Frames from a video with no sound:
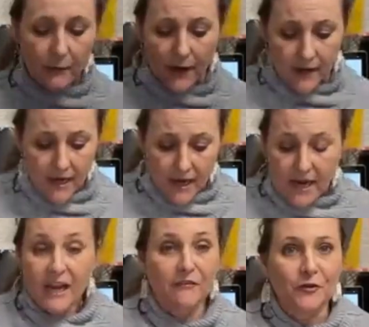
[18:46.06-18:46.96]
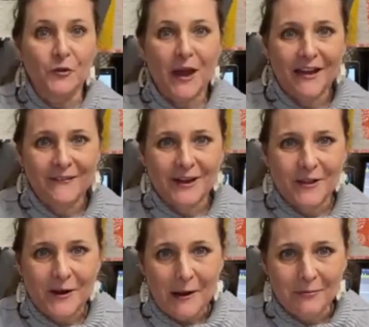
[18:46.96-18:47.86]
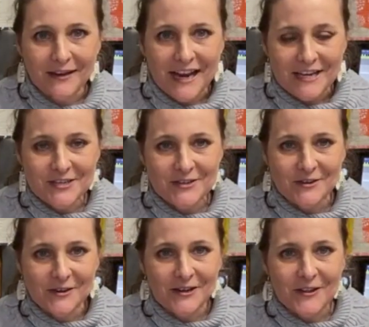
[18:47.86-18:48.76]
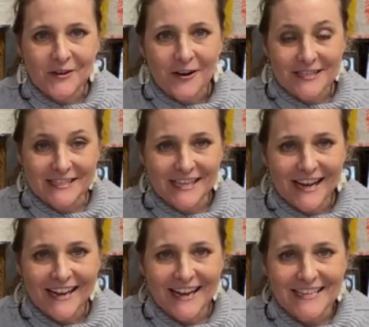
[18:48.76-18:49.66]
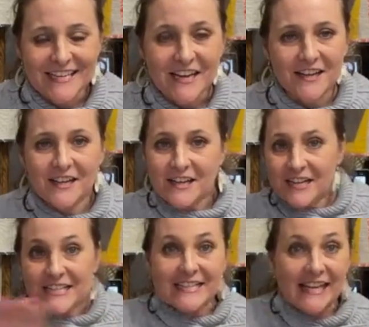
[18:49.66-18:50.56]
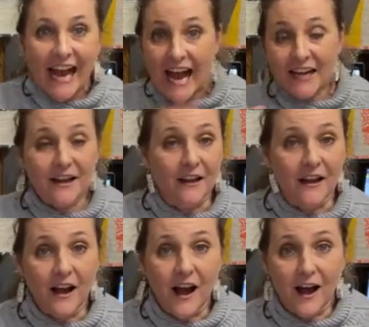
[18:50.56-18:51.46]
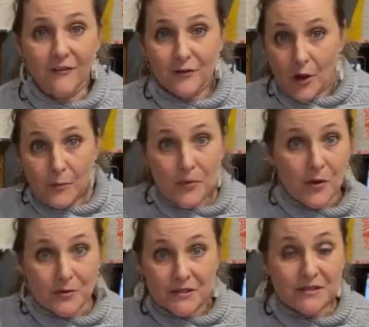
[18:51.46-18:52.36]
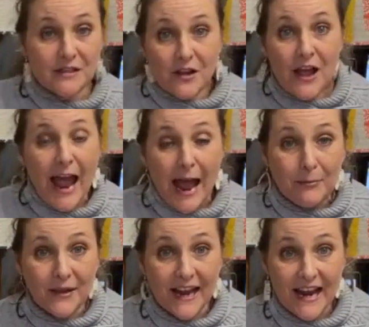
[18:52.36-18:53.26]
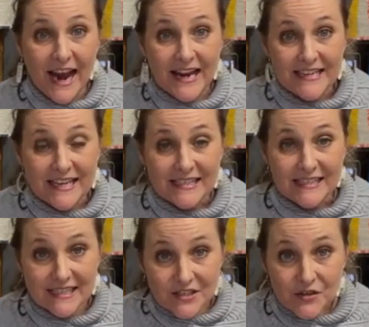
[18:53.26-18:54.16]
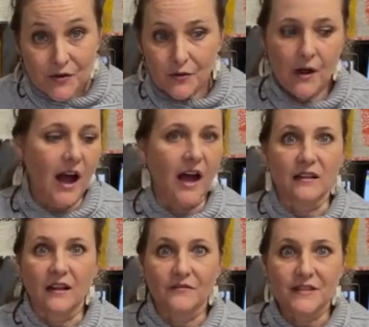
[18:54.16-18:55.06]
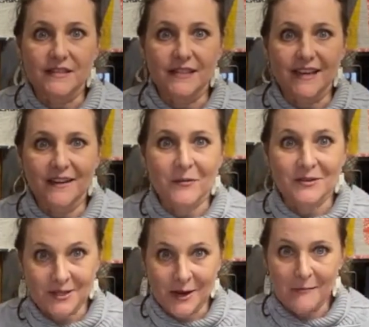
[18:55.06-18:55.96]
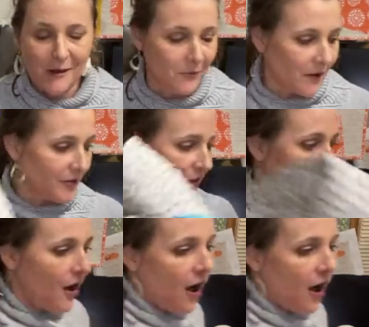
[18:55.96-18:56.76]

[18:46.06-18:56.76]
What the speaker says: but if you have another application or another design idea to kind of envelope those applique ideas into, I'd love to see what you come up with.